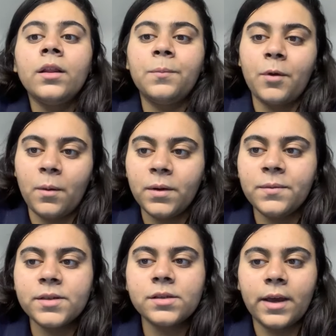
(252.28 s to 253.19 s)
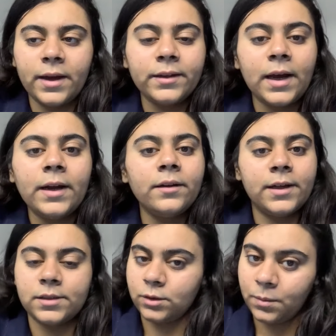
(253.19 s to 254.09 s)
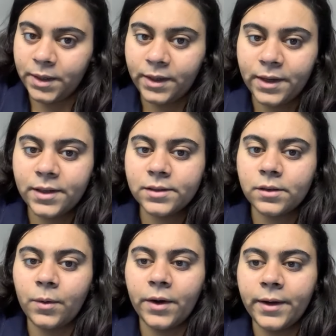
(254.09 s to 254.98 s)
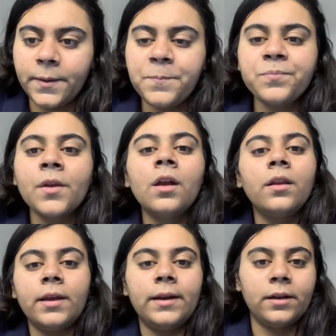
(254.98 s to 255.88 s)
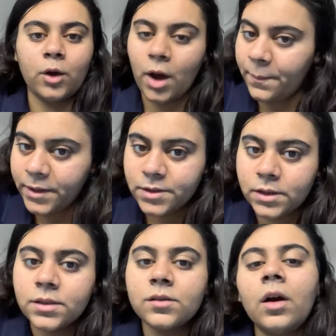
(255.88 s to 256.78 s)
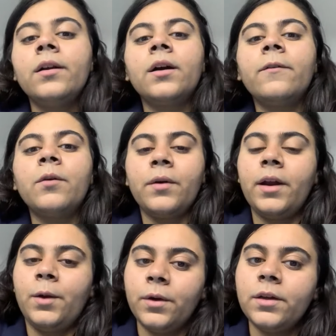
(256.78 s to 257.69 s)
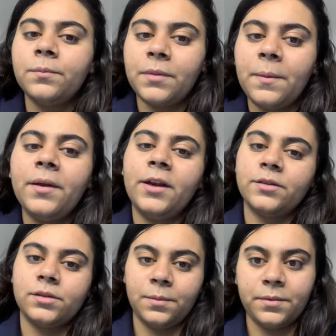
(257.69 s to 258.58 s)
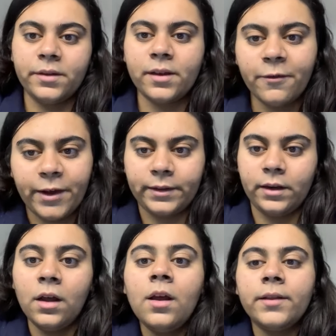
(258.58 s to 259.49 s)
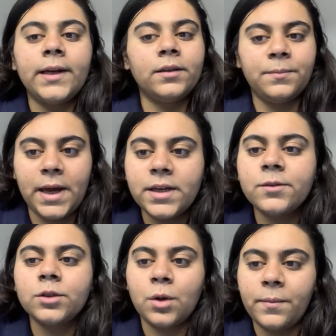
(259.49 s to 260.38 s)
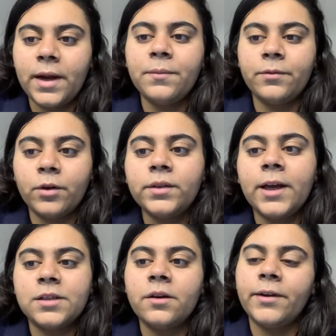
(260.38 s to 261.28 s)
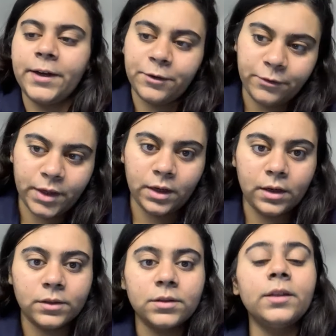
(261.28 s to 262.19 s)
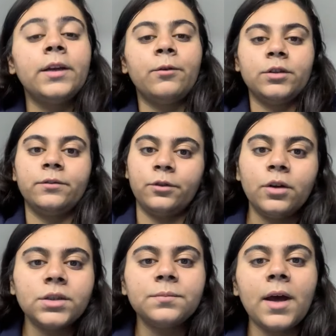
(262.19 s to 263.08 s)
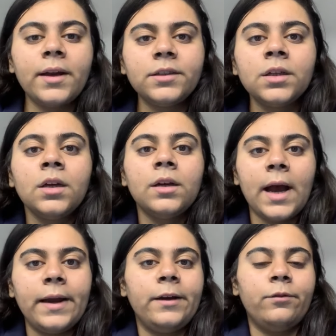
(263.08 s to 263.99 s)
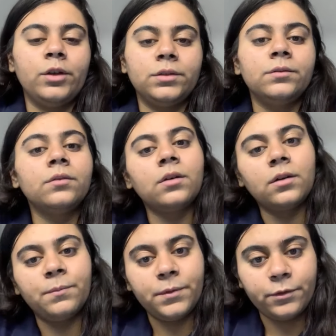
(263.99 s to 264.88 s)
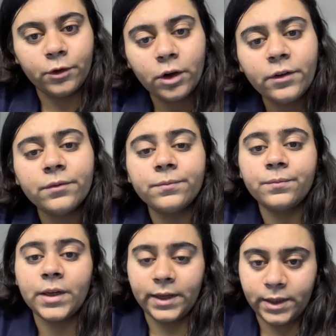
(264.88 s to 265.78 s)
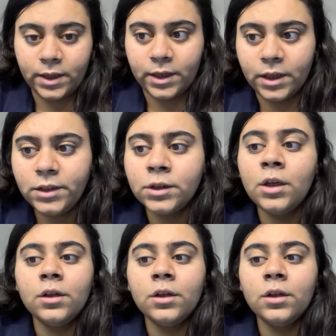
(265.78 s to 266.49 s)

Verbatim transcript: The problem is here that there is no maintenance awarded, that cohabitation is not occurred for one and twelve. maybe relationship is affected. That her marriage was solemnized before the age of 8-15 years. It was a forced marriage and it was before 18 years.